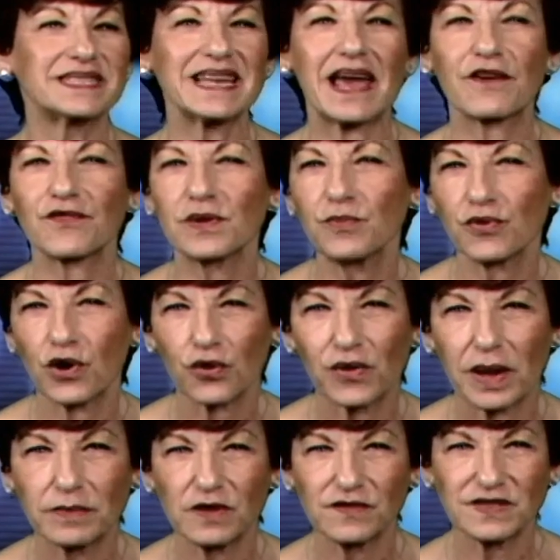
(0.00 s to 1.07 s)
almost every
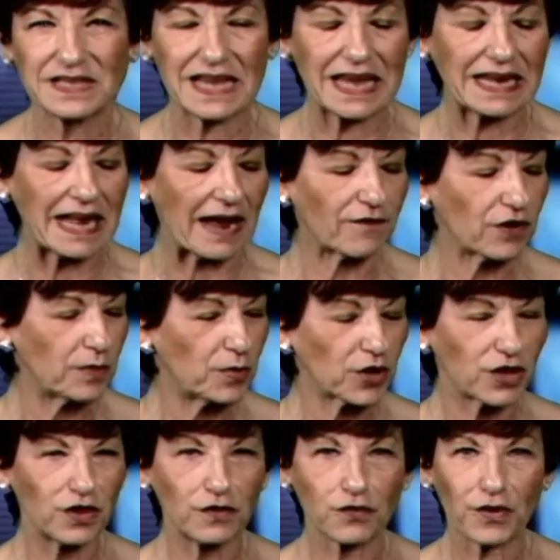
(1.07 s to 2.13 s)
program you've seen, every
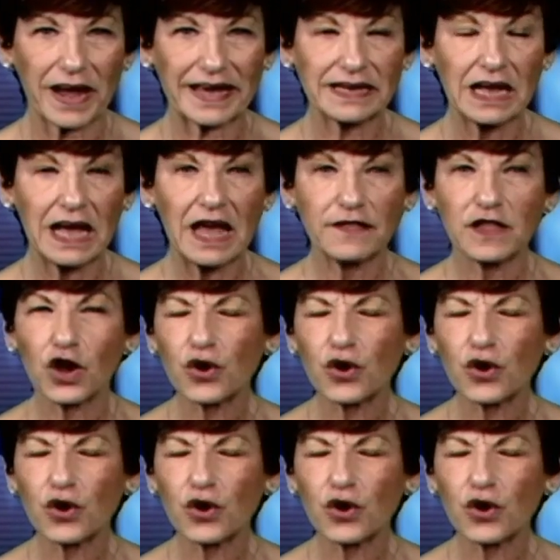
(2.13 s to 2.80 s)
book you've read,